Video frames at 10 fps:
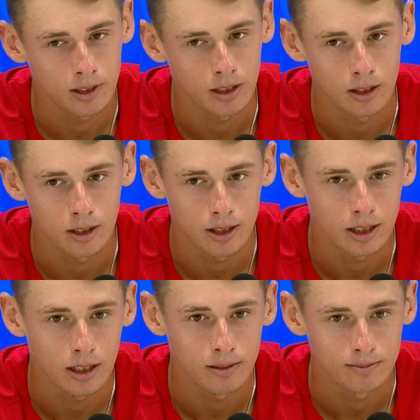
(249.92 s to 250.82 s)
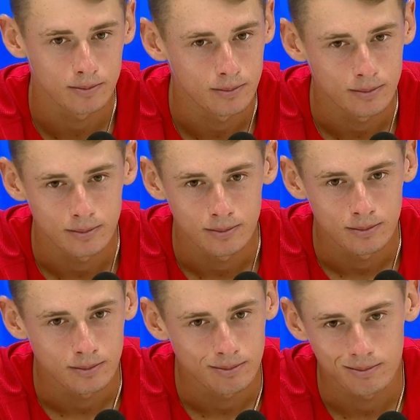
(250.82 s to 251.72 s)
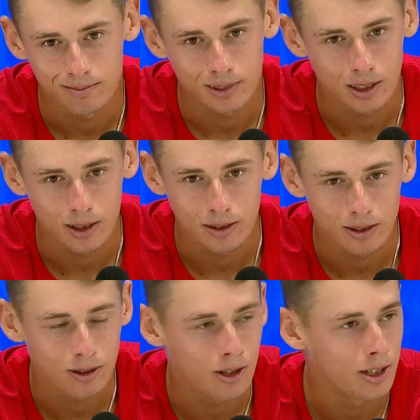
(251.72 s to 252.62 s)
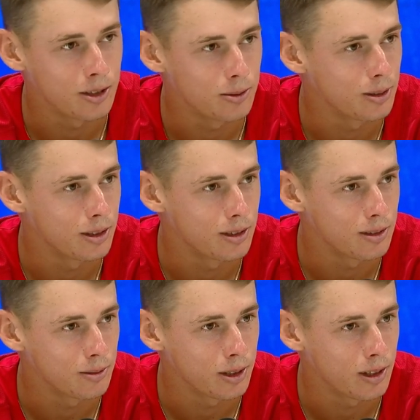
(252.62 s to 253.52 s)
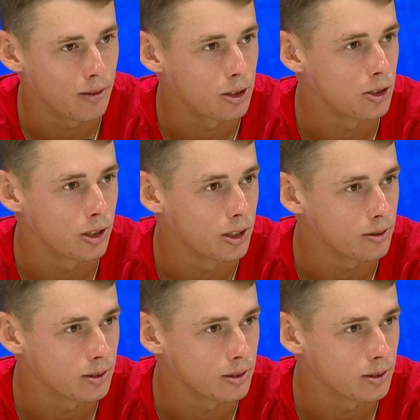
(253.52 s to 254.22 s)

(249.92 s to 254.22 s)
you know, hit, you know, lines with every shot.